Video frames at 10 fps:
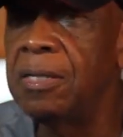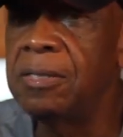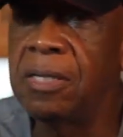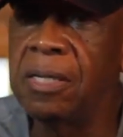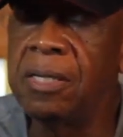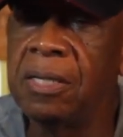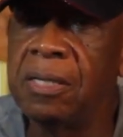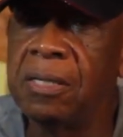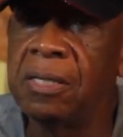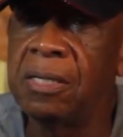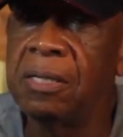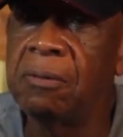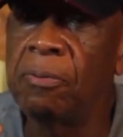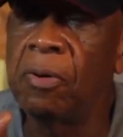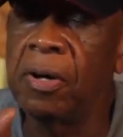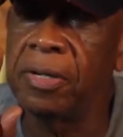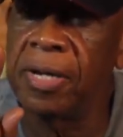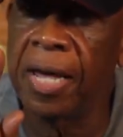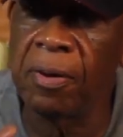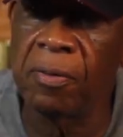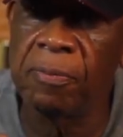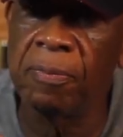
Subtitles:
See, Pocahontas is not only